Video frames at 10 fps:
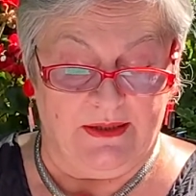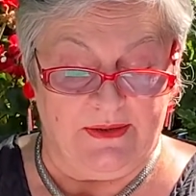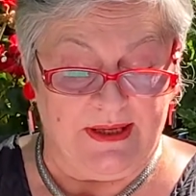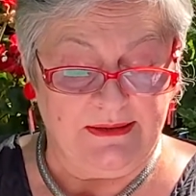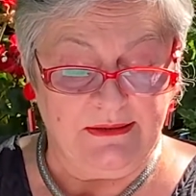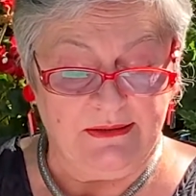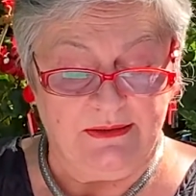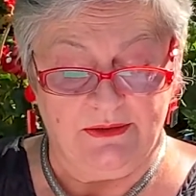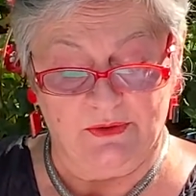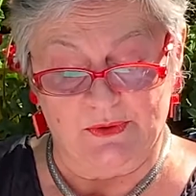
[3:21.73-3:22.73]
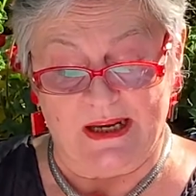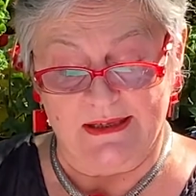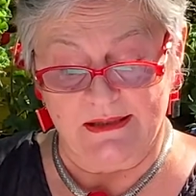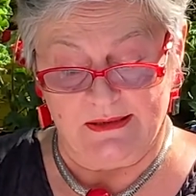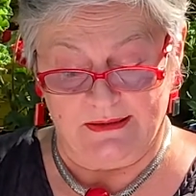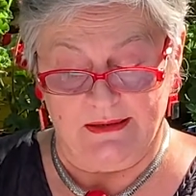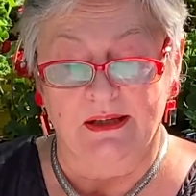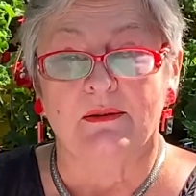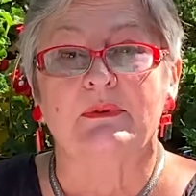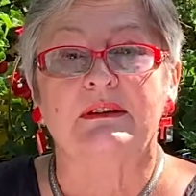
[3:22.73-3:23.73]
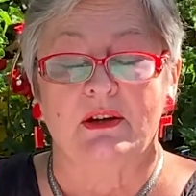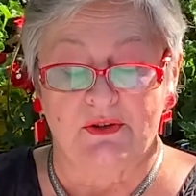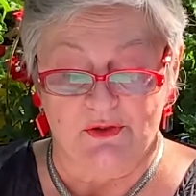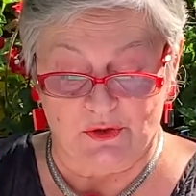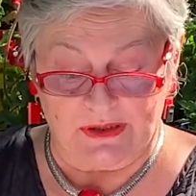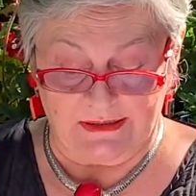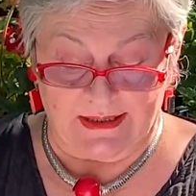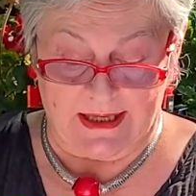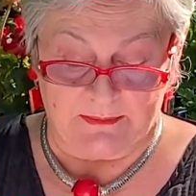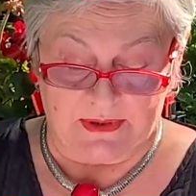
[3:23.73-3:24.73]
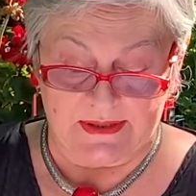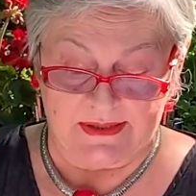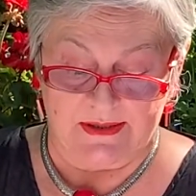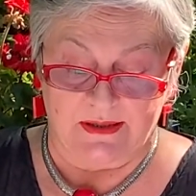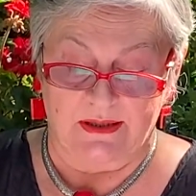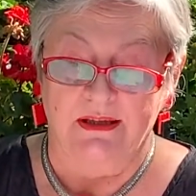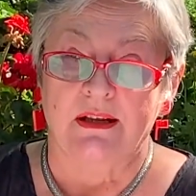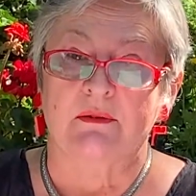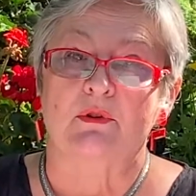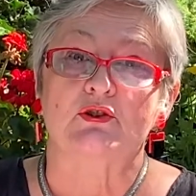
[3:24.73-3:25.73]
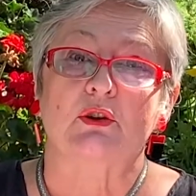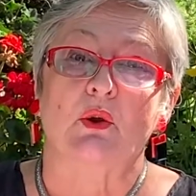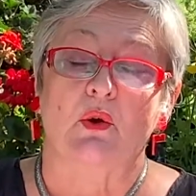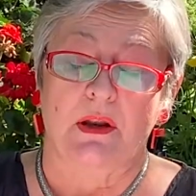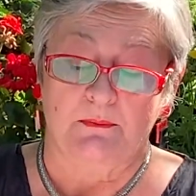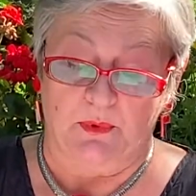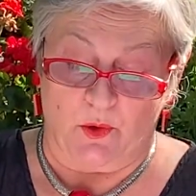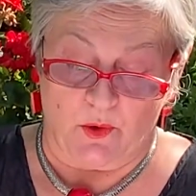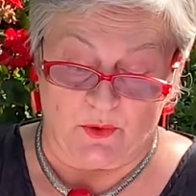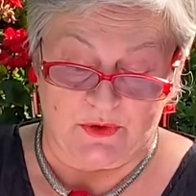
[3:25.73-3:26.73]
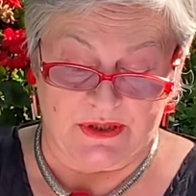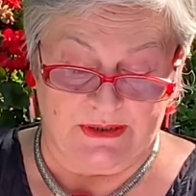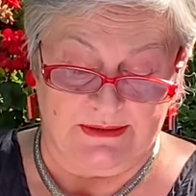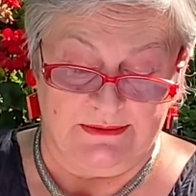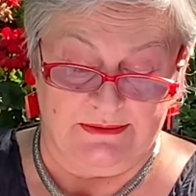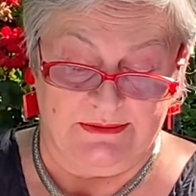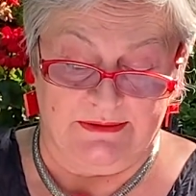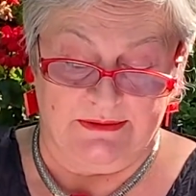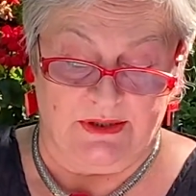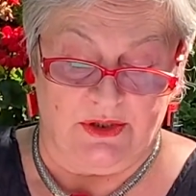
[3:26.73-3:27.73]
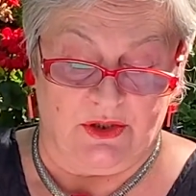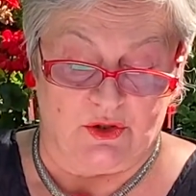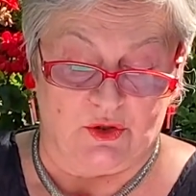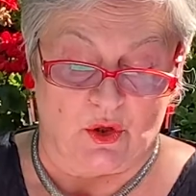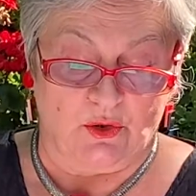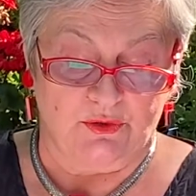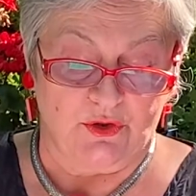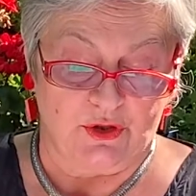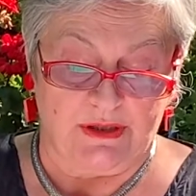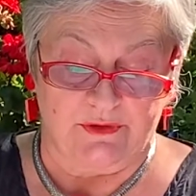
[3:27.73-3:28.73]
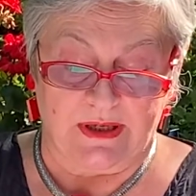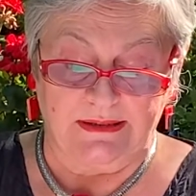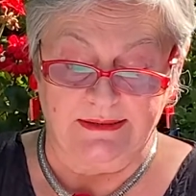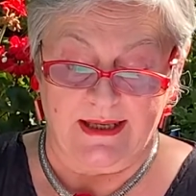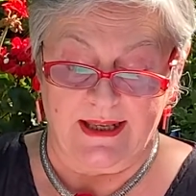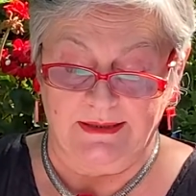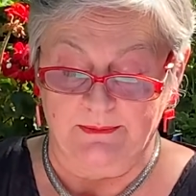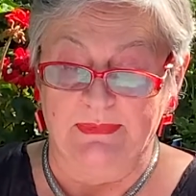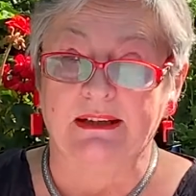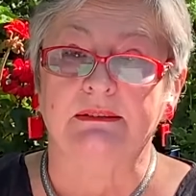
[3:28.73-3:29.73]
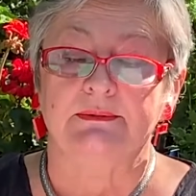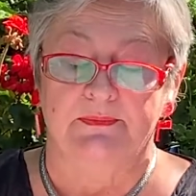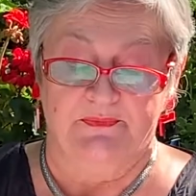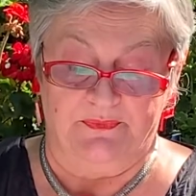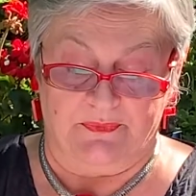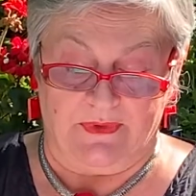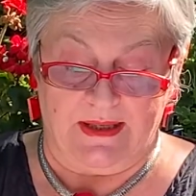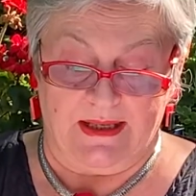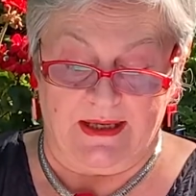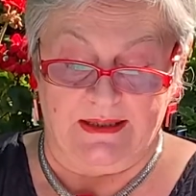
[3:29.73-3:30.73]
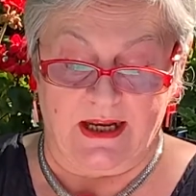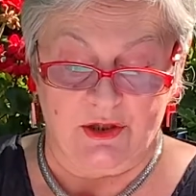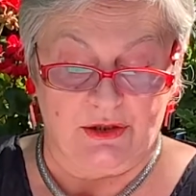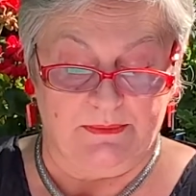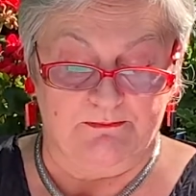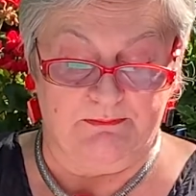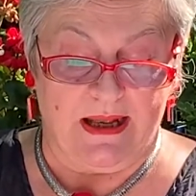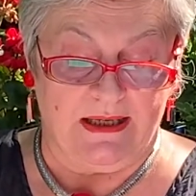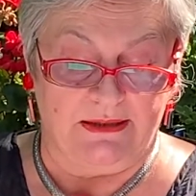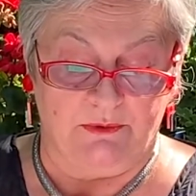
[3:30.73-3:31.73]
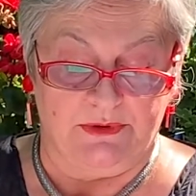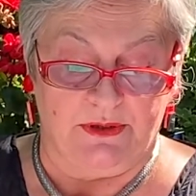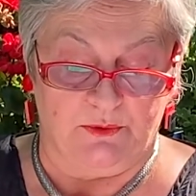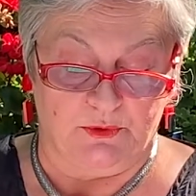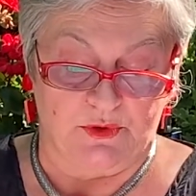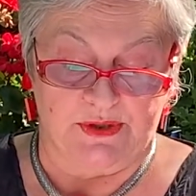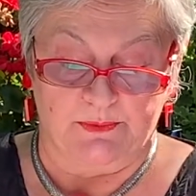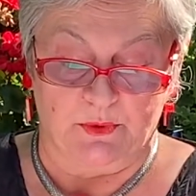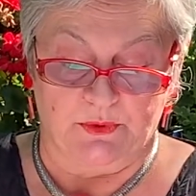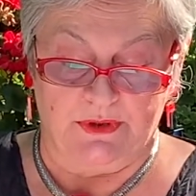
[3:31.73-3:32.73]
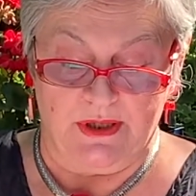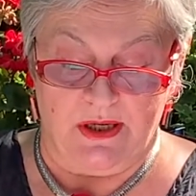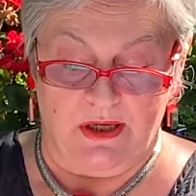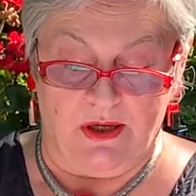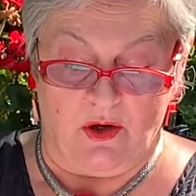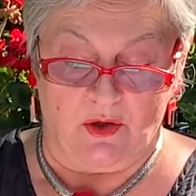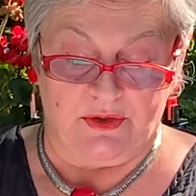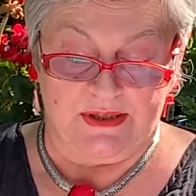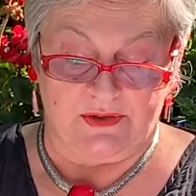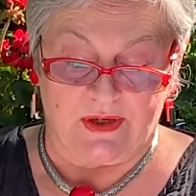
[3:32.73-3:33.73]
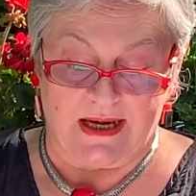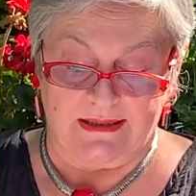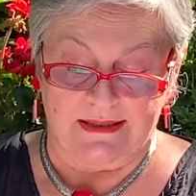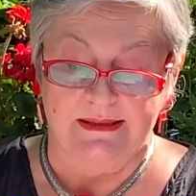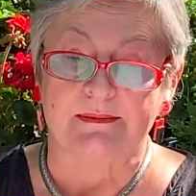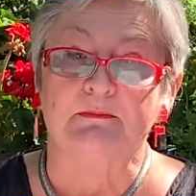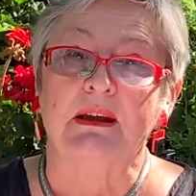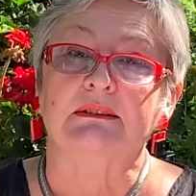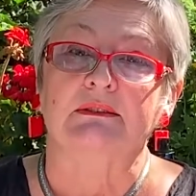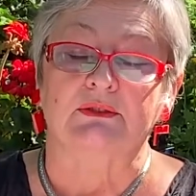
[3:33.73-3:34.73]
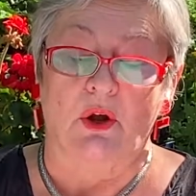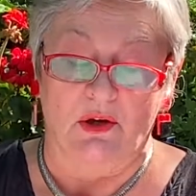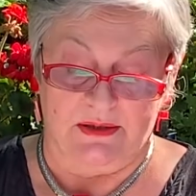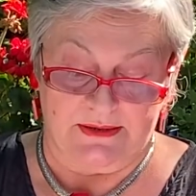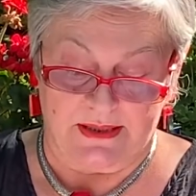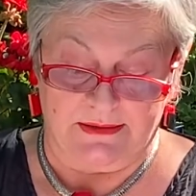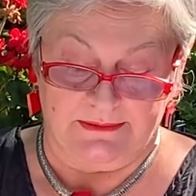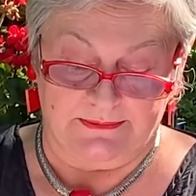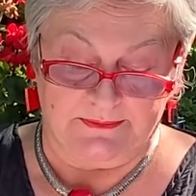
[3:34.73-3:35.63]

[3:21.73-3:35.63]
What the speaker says: Then, tonight, with our street neighbors, we shall all applaud. John shall ring the handbell, and I shall bang with a wooden spoon on his granny's metal colander